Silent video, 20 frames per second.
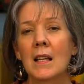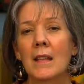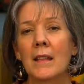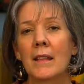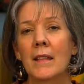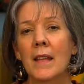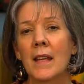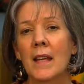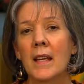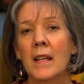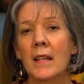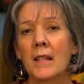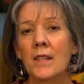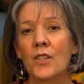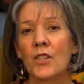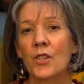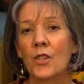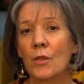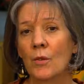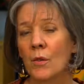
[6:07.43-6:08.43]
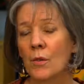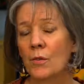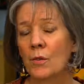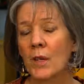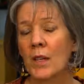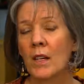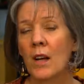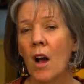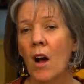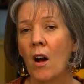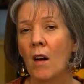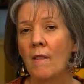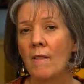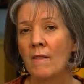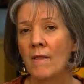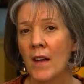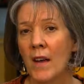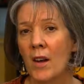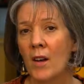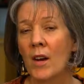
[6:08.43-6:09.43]
These children are
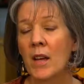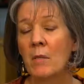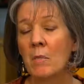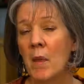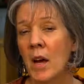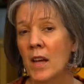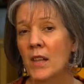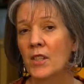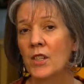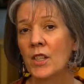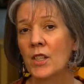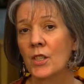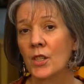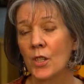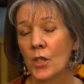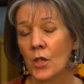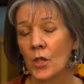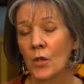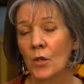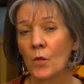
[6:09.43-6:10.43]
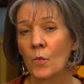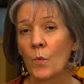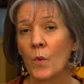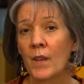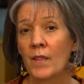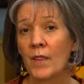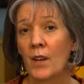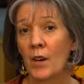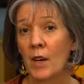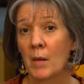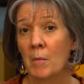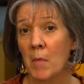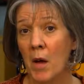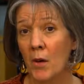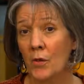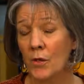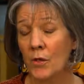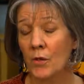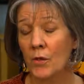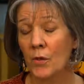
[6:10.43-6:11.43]
very much in tune with their
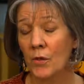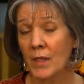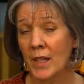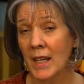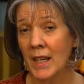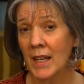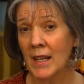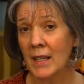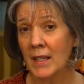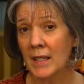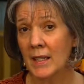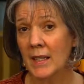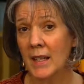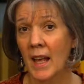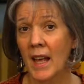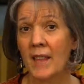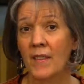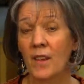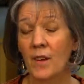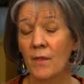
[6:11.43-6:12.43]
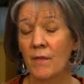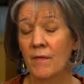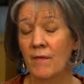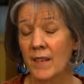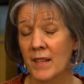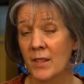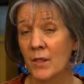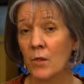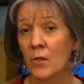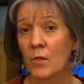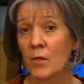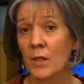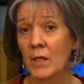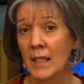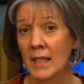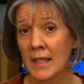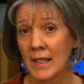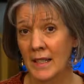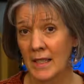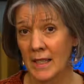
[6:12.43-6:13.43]
emotional needs and their physical
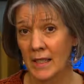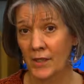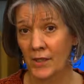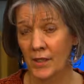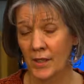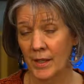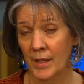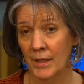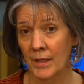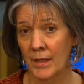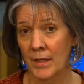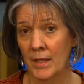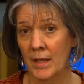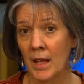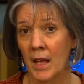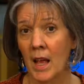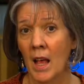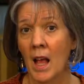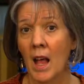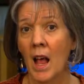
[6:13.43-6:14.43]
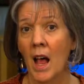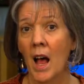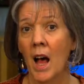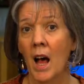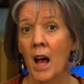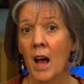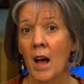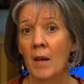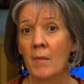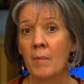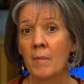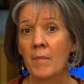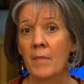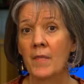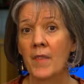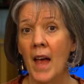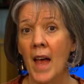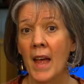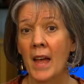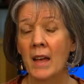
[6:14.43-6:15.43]
conditions. Um,
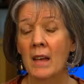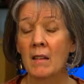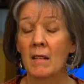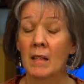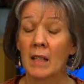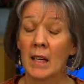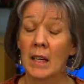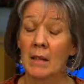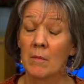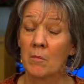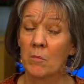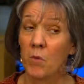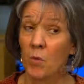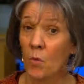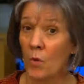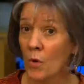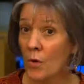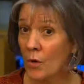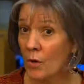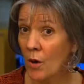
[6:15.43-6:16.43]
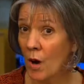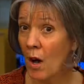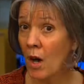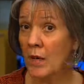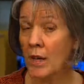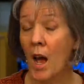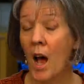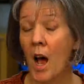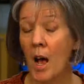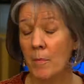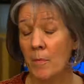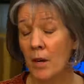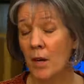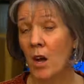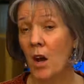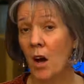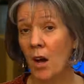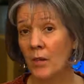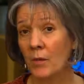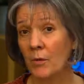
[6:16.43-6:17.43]
they can border on
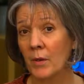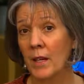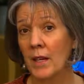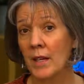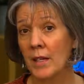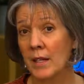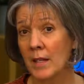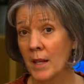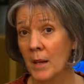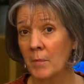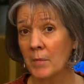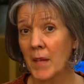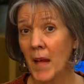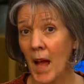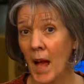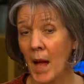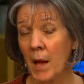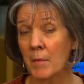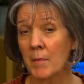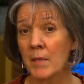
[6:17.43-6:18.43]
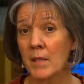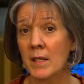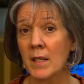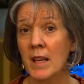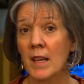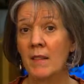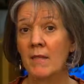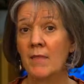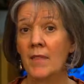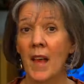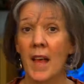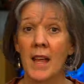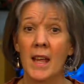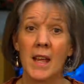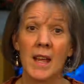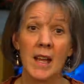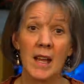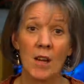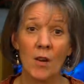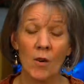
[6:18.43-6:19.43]
hypochondria sometimes. If they
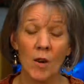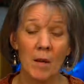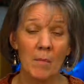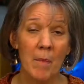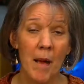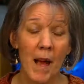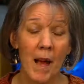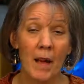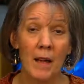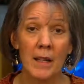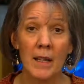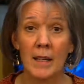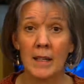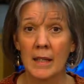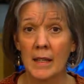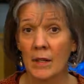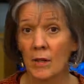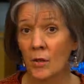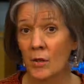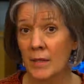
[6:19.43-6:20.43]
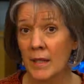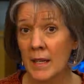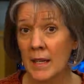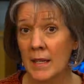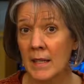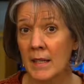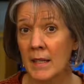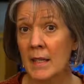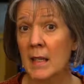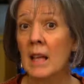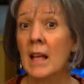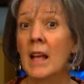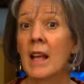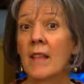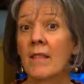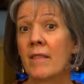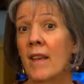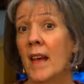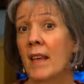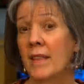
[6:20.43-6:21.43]
hear about an illness,
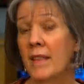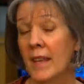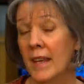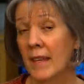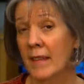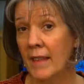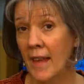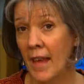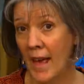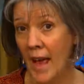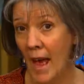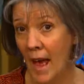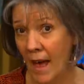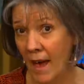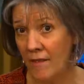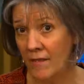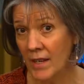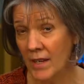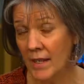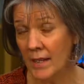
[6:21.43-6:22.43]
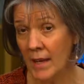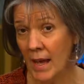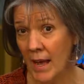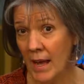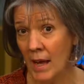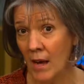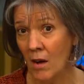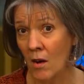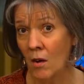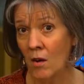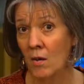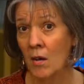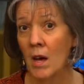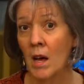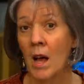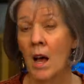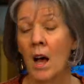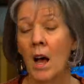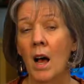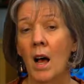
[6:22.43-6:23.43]
they think they have it now.
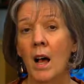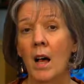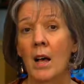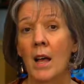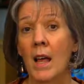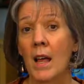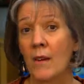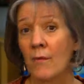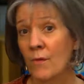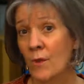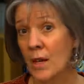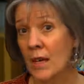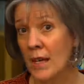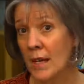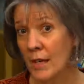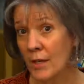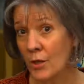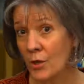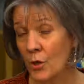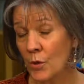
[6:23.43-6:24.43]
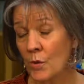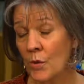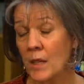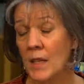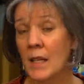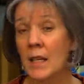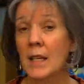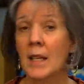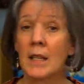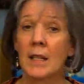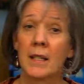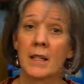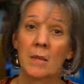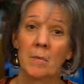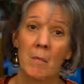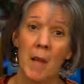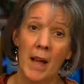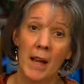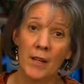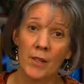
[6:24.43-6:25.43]
Uh, every injury is a
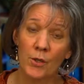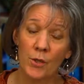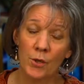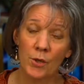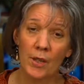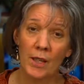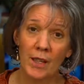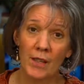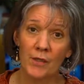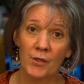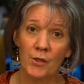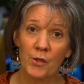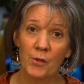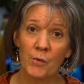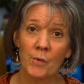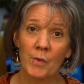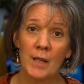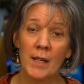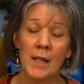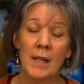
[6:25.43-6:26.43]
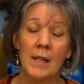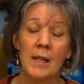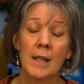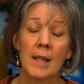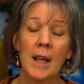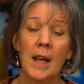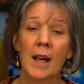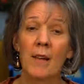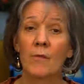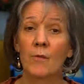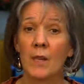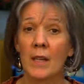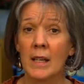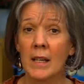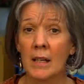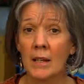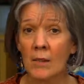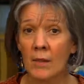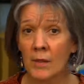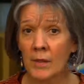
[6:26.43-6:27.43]
major injury. Every
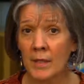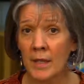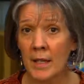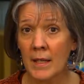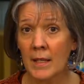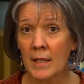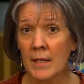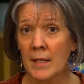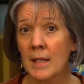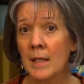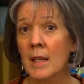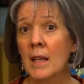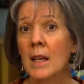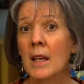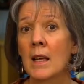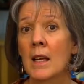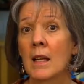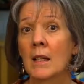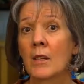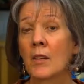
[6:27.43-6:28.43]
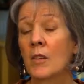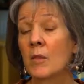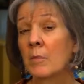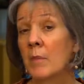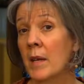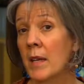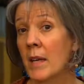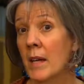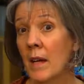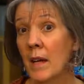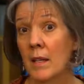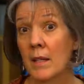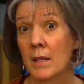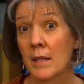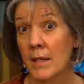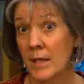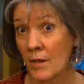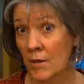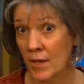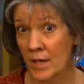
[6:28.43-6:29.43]
illness could be a
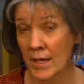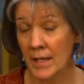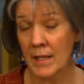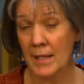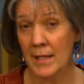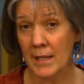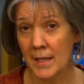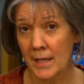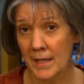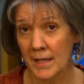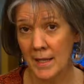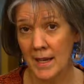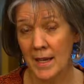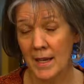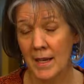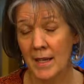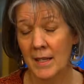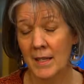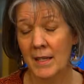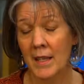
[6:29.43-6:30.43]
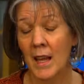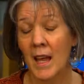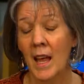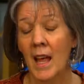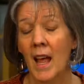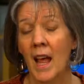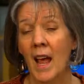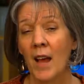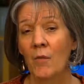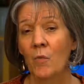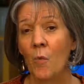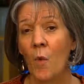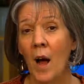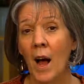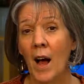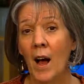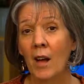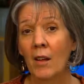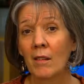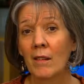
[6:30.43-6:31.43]
serious disease. And
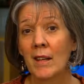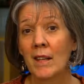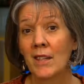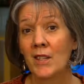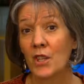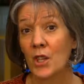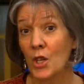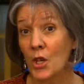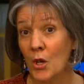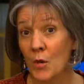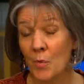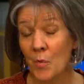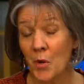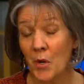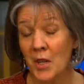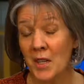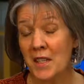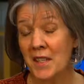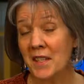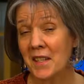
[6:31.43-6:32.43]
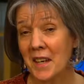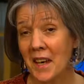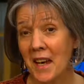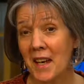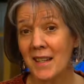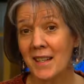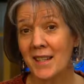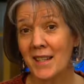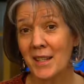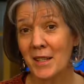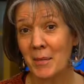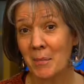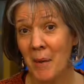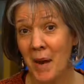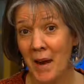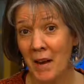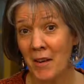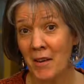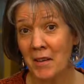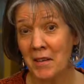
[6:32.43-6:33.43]
while it's humorous to us as
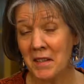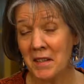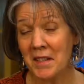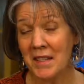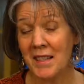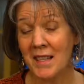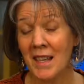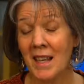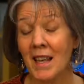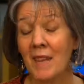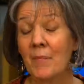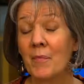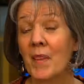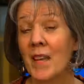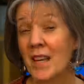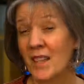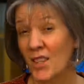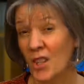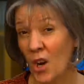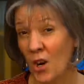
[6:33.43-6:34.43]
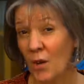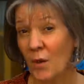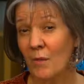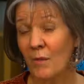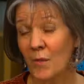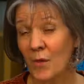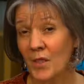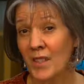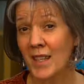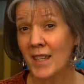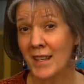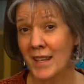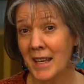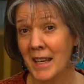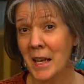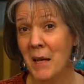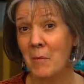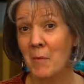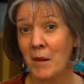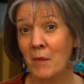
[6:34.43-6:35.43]
parents, it's hurtful to
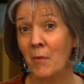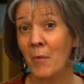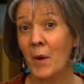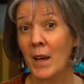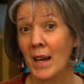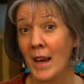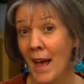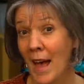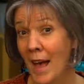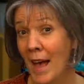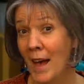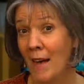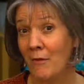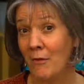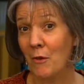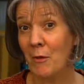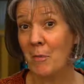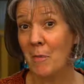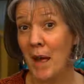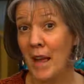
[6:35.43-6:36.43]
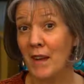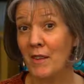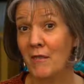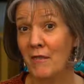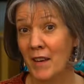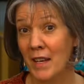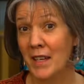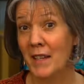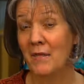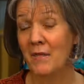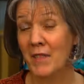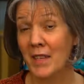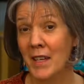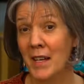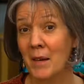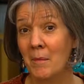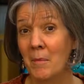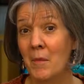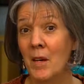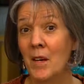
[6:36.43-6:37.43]
them if we laugh or make fun of
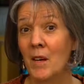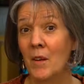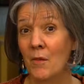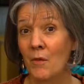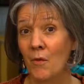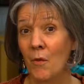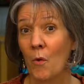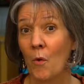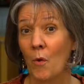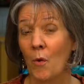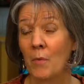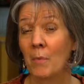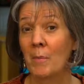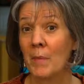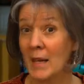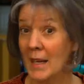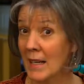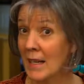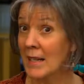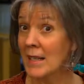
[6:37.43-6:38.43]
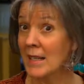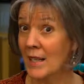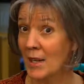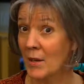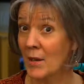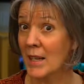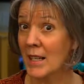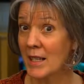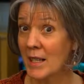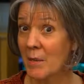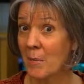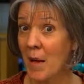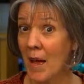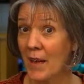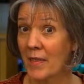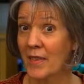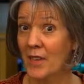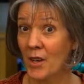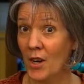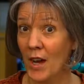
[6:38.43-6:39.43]
them for being serious about their